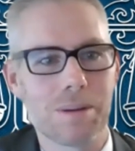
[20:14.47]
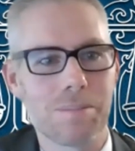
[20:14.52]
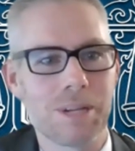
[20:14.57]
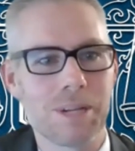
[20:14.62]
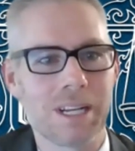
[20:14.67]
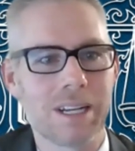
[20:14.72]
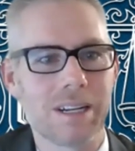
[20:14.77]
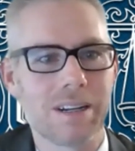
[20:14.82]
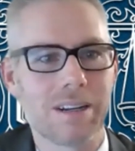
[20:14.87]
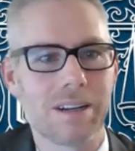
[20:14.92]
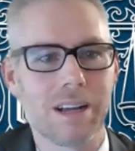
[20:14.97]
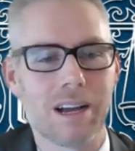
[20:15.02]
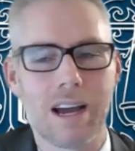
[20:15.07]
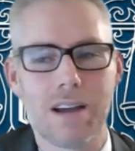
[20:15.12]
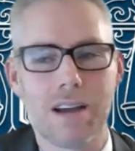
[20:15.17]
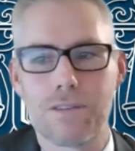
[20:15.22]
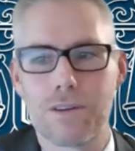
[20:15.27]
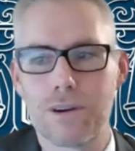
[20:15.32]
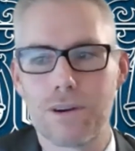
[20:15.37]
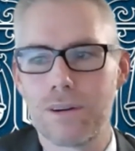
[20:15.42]
I mean,
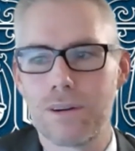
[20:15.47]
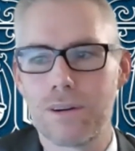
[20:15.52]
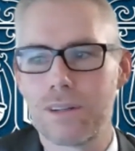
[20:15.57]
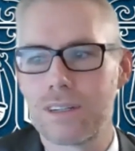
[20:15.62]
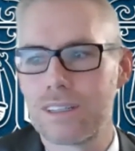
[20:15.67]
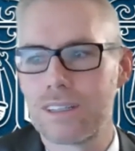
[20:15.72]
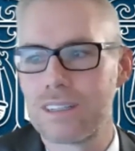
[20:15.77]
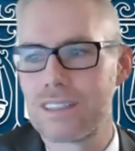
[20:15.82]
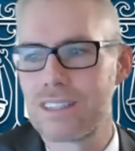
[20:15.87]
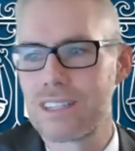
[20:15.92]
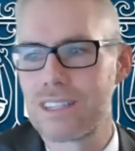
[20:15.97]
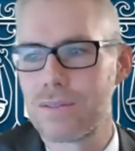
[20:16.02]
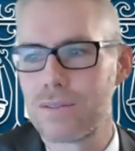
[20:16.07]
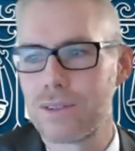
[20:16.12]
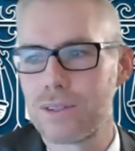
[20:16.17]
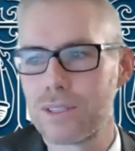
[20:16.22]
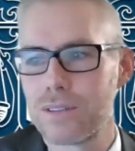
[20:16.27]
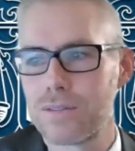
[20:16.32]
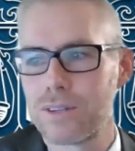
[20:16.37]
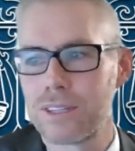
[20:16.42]
I've heard
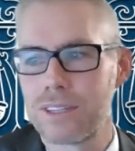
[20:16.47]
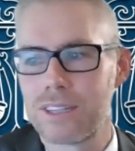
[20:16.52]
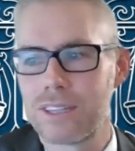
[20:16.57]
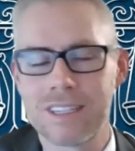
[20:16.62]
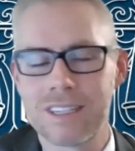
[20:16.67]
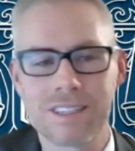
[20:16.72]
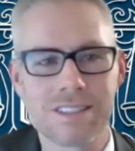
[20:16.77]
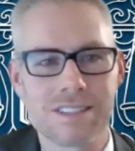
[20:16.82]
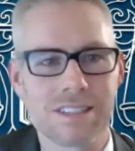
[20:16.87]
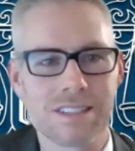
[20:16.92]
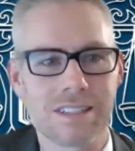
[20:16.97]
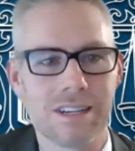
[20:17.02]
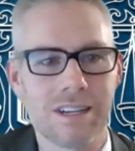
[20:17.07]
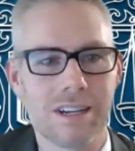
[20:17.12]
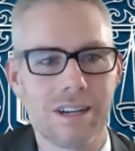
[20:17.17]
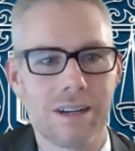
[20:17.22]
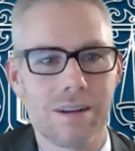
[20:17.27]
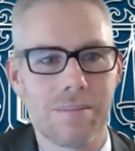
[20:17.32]
several different things that,